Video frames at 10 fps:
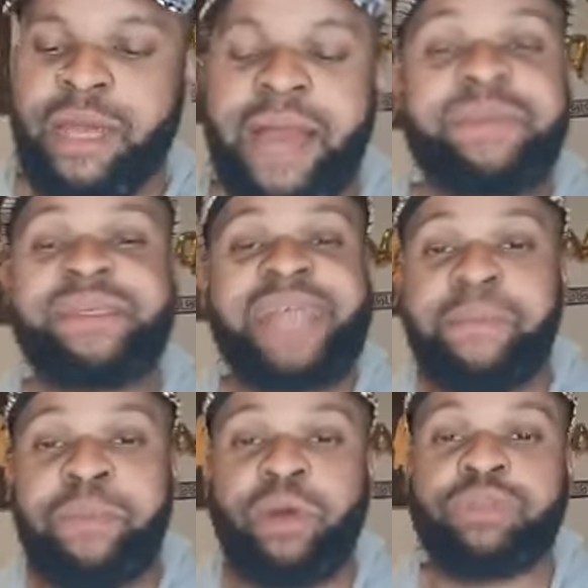I be
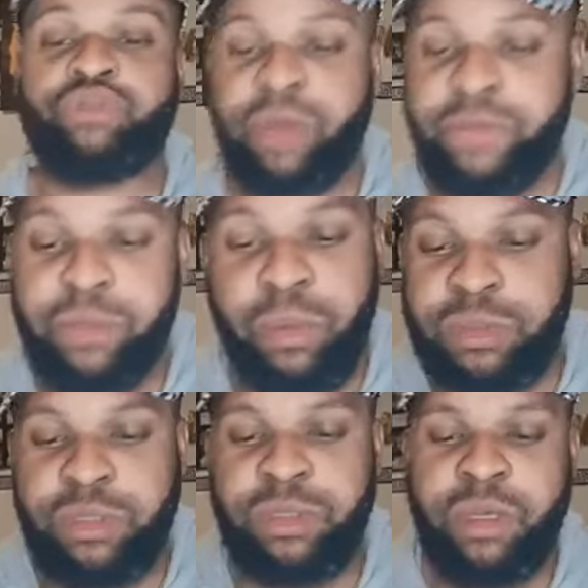send board to
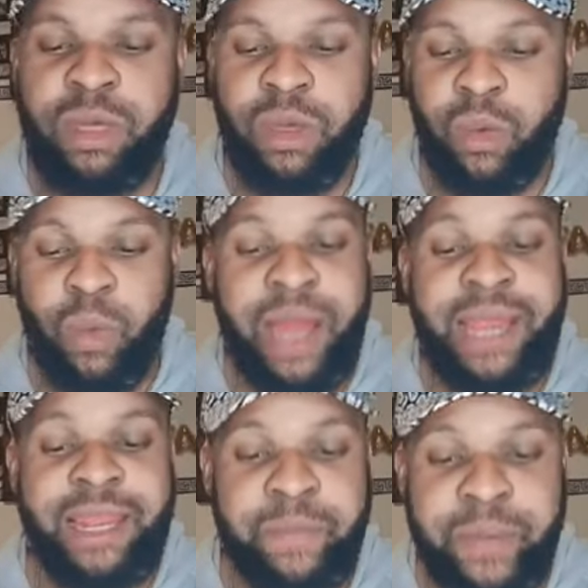everybody.
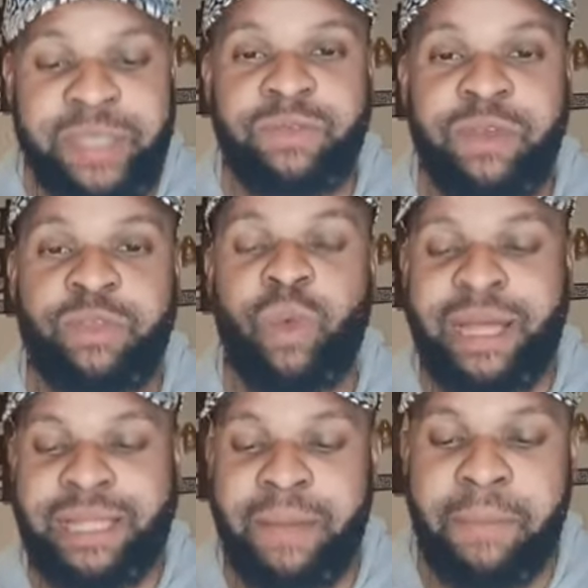While the page, you know,
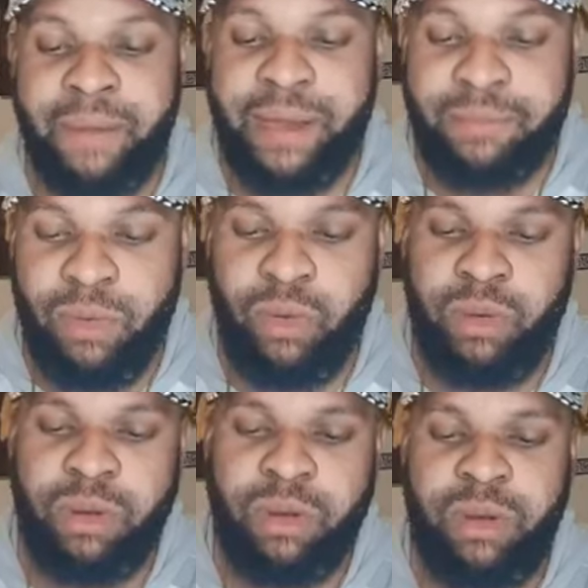one of my magma.
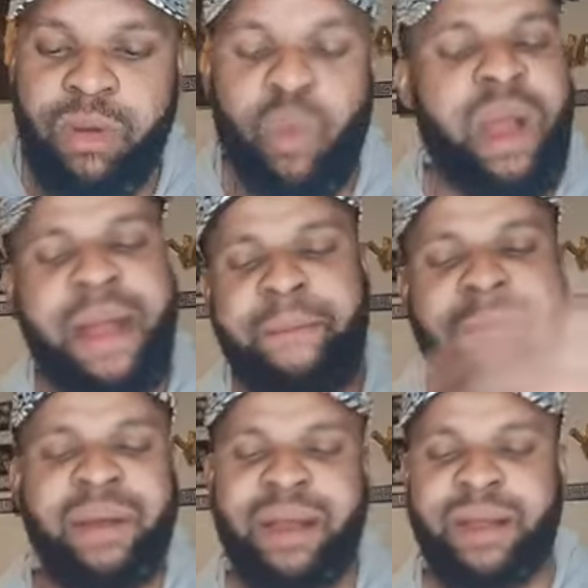Oh,
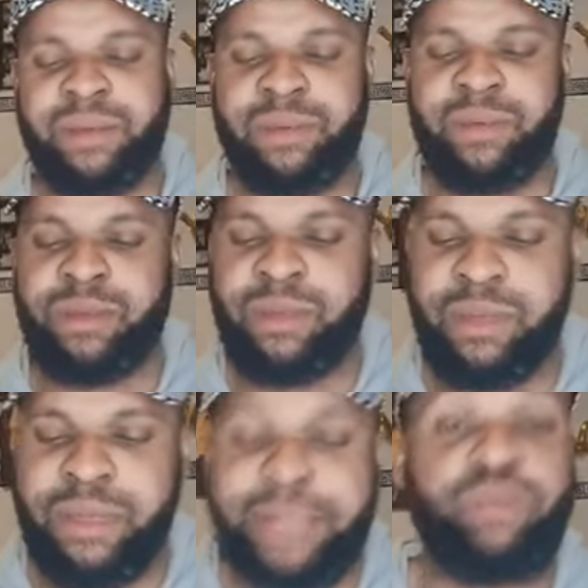I'm
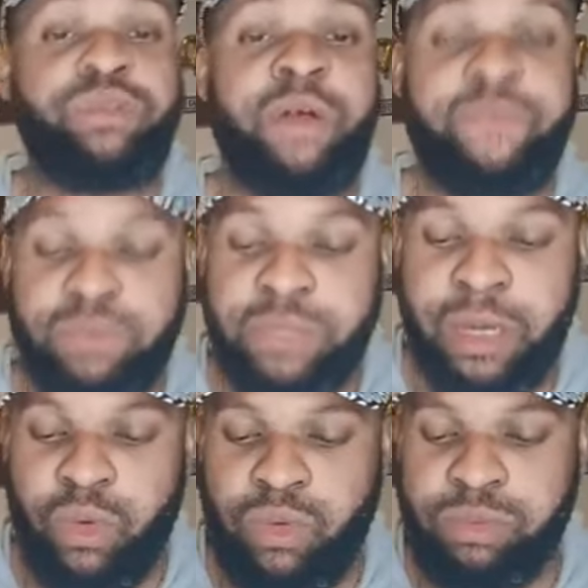I do love you
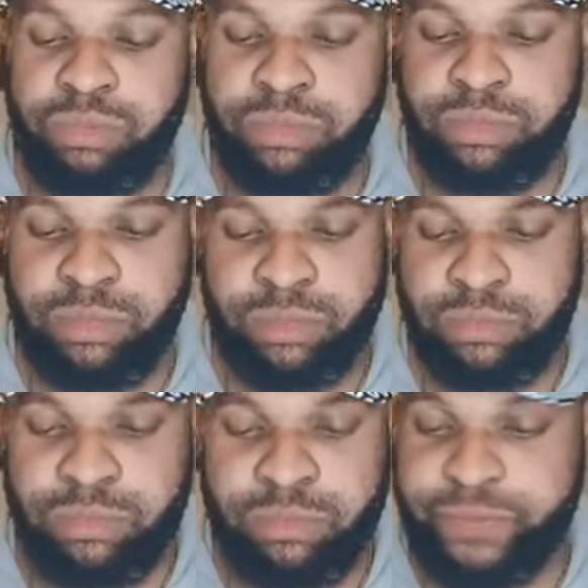now.
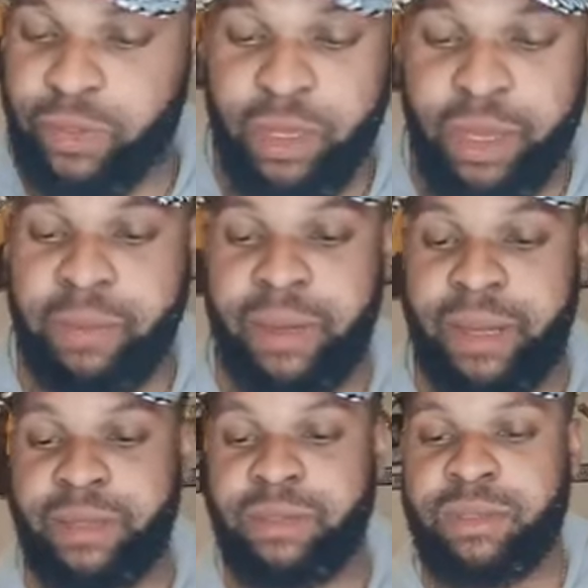Forget
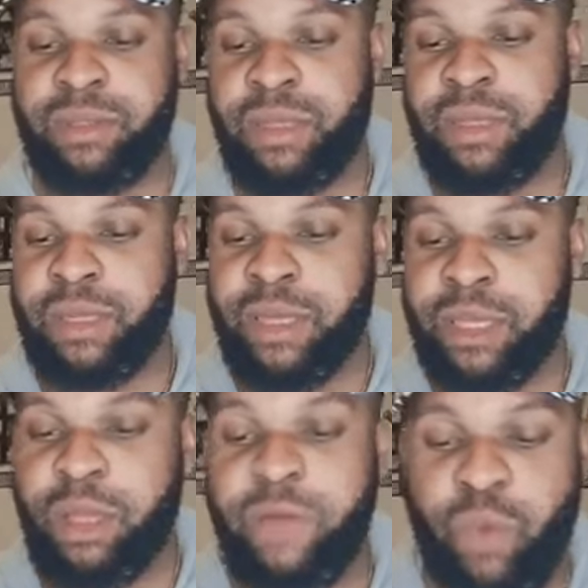about it.
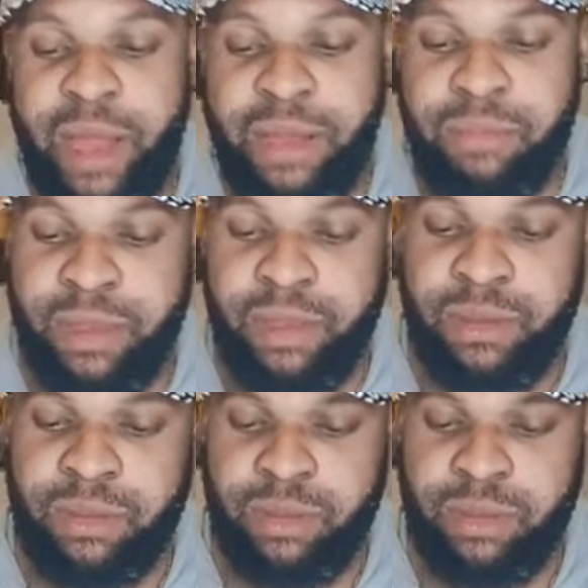You love Wagbe.